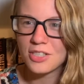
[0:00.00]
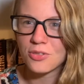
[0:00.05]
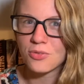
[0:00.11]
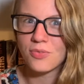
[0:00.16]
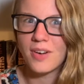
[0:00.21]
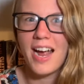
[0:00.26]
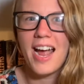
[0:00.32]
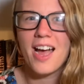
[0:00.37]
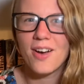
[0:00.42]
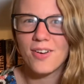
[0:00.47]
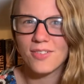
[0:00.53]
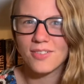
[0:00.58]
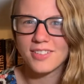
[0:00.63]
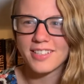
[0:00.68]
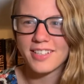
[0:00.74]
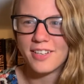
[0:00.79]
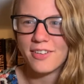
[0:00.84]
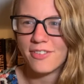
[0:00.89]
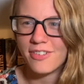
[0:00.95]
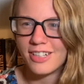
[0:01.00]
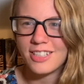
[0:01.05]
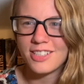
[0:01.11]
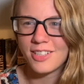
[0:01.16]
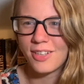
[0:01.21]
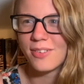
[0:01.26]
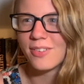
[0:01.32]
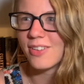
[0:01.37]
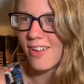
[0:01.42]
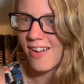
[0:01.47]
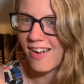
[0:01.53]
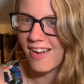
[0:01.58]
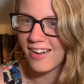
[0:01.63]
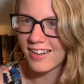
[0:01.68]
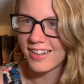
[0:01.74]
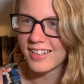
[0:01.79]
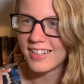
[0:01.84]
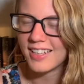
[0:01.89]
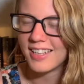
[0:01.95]
drowned for so
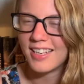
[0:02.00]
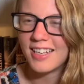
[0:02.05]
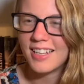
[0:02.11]
long,